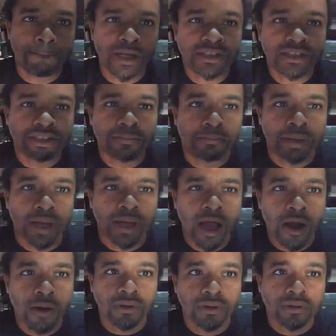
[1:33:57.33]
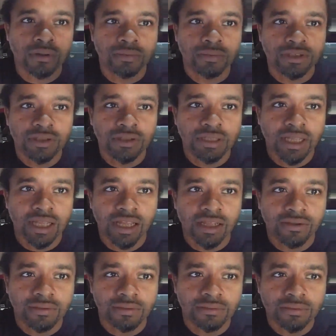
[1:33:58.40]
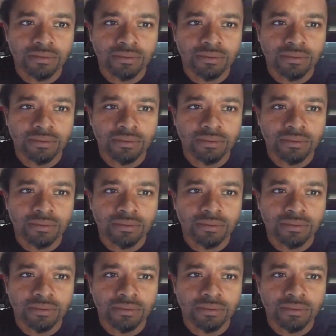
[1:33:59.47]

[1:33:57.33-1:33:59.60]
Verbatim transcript: Peace and power. We still are.